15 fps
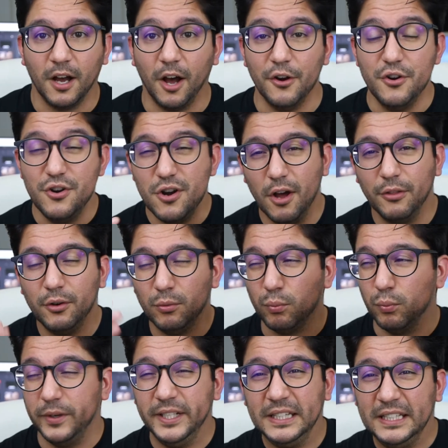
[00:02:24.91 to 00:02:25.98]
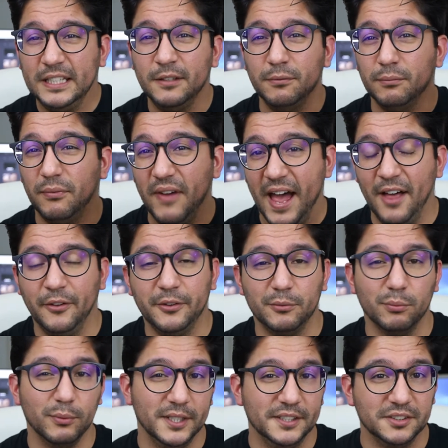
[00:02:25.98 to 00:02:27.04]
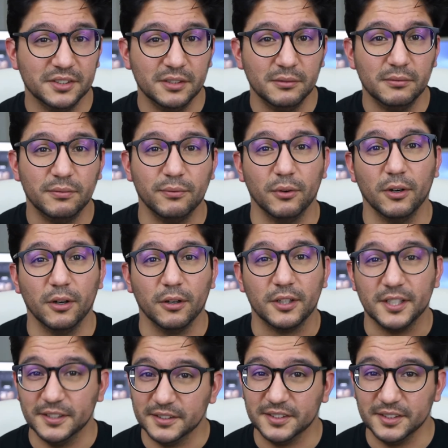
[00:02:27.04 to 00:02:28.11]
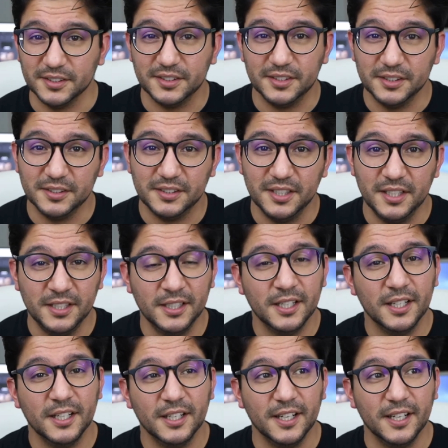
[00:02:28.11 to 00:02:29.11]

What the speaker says: Another really valid reason for consistency